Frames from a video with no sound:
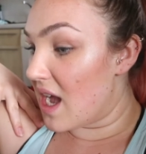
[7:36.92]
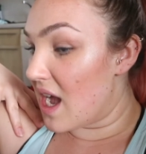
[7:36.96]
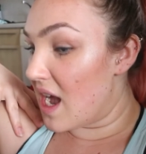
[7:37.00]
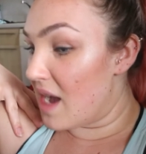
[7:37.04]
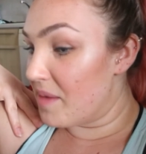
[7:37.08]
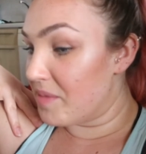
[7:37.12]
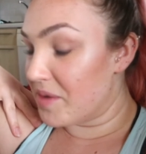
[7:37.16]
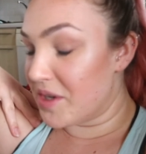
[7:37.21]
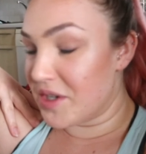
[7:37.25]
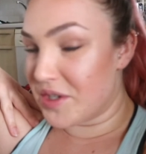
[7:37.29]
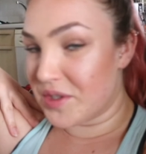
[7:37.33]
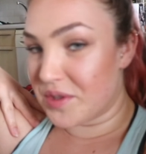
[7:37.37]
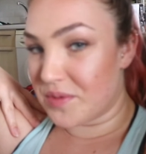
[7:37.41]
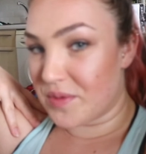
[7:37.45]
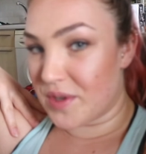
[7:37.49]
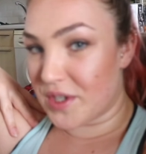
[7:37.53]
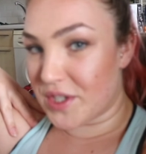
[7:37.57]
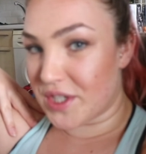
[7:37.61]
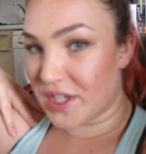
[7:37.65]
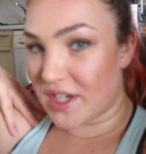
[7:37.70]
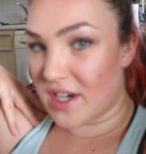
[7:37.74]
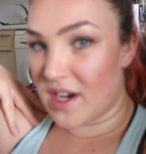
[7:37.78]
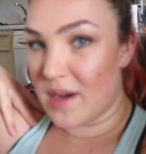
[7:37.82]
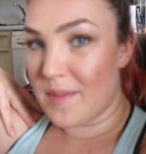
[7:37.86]
I'm going to do the
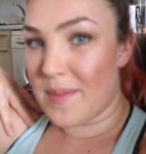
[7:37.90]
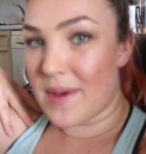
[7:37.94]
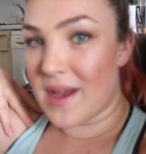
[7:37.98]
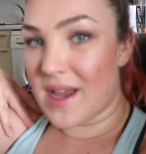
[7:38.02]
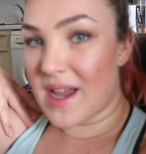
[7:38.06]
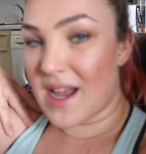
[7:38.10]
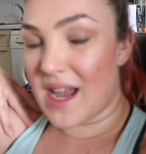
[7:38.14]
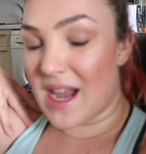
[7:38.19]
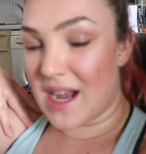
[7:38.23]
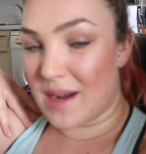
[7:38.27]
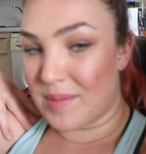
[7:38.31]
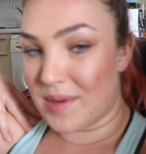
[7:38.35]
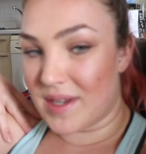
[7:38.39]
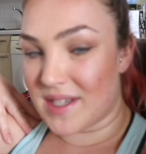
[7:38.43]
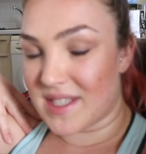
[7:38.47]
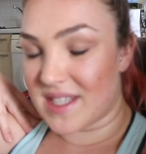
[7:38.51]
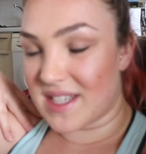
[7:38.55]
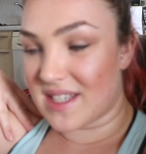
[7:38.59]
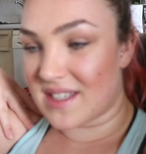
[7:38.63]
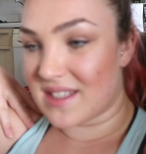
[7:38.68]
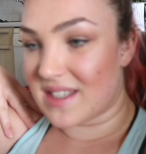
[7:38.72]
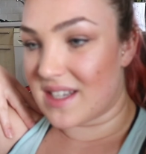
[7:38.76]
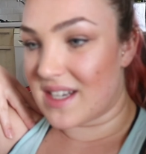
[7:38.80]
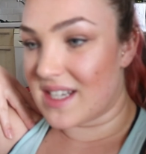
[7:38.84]
washing up, how bloody
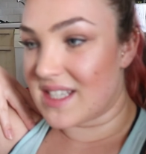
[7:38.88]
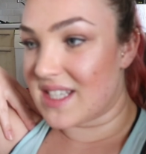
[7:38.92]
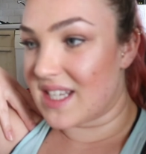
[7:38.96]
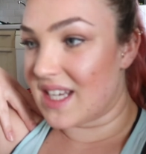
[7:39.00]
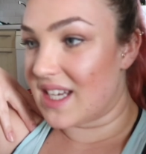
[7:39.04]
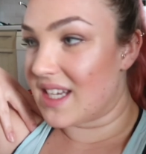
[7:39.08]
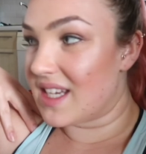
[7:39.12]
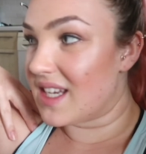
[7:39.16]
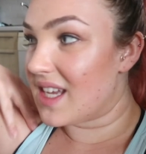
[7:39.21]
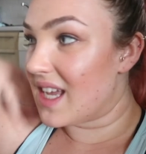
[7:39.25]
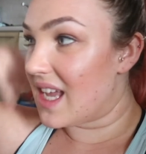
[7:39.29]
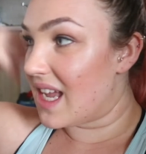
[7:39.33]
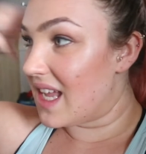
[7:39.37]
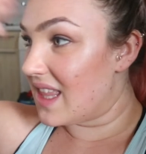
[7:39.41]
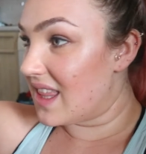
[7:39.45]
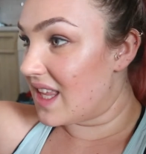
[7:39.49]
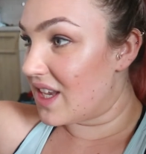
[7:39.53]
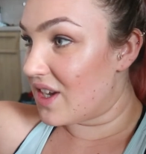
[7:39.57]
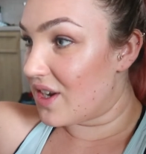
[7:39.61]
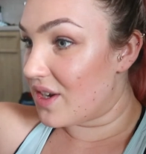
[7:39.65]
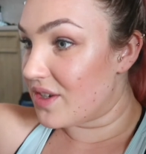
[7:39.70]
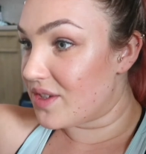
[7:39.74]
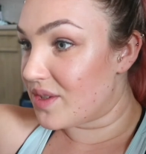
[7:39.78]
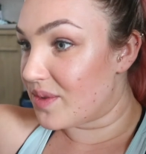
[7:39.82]
exciting, and
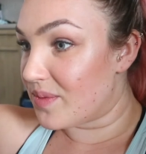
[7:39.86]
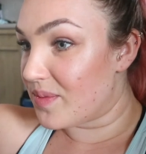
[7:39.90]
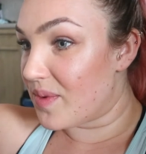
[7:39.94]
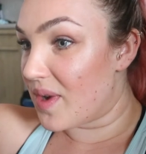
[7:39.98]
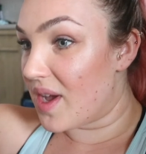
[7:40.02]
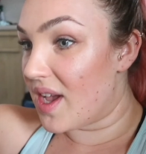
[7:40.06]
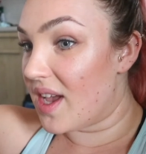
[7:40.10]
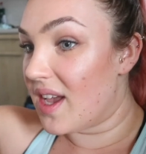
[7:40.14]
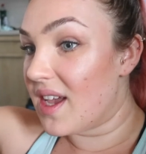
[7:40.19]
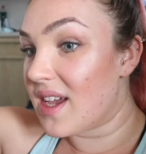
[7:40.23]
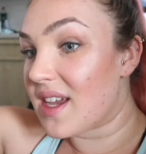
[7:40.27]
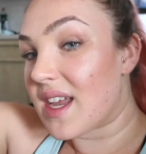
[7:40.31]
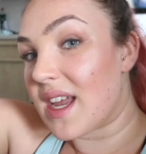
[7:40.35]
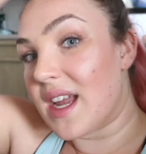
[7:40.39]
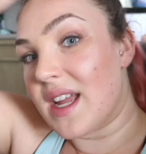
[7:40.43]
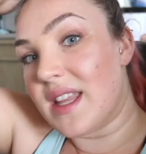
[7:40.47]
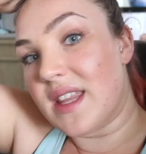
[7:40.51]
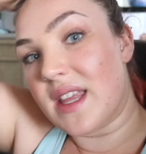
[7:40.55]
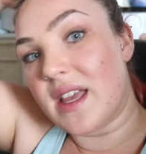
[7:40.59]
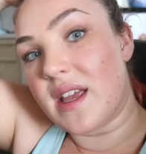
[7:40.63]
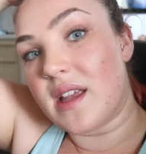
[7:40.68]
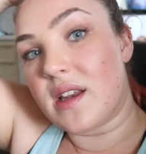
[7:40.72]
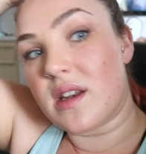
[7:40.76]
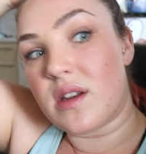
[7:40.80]
then go to work,
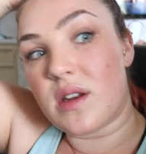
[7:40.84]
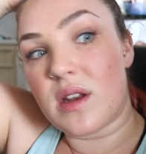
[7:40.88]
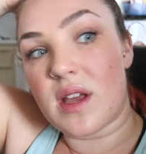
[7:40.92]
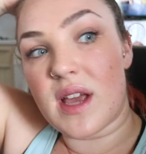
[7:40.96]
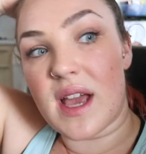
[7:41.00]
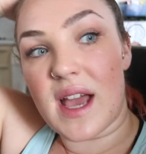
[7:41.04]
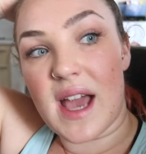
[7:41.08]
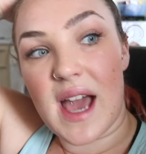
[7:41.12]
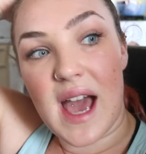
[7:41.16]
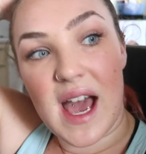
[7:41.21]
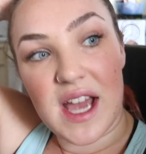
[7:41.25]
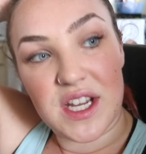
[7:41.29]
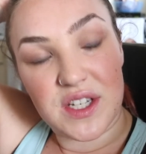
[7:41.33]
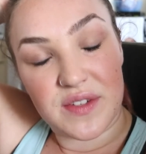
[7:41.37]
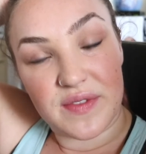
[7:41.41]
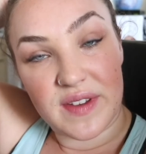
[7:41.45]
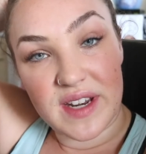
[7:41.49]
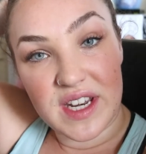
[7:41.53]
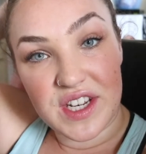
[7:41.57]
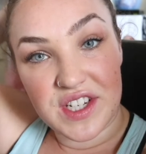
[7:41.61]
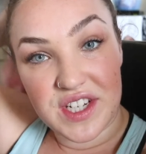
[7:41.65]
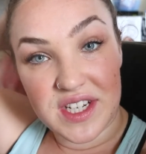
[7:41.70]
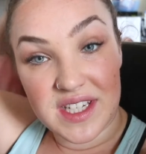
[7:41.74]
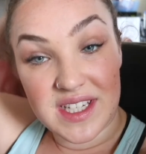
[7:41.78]
and then Ash
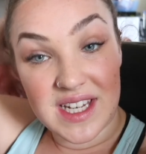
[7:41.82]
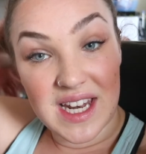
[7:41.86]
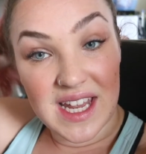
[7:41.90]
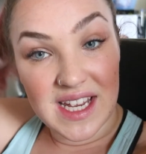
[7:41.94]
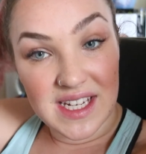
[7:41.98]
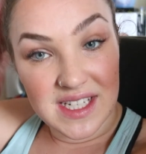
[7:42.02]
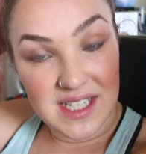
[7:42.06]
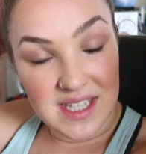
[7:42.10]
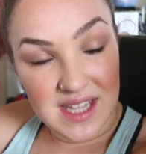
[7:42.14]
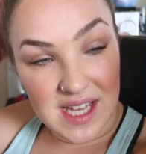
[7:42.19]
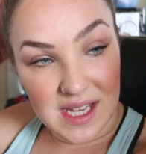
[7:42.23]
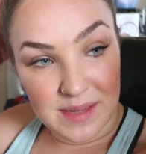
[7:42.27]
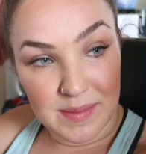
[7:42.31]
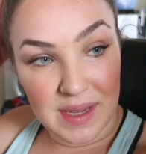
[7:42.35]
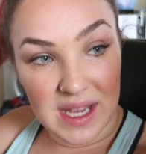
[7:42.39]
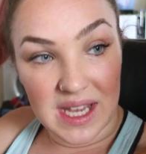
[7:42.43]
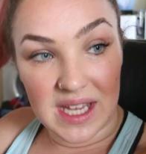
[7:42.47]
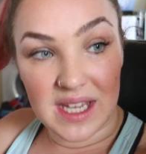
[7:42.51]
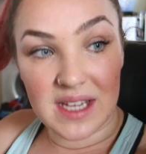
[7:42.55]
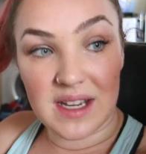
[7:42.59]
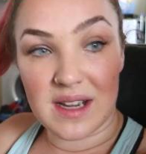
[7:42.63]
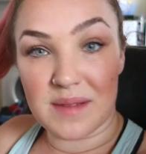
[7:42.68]
finishes later than me.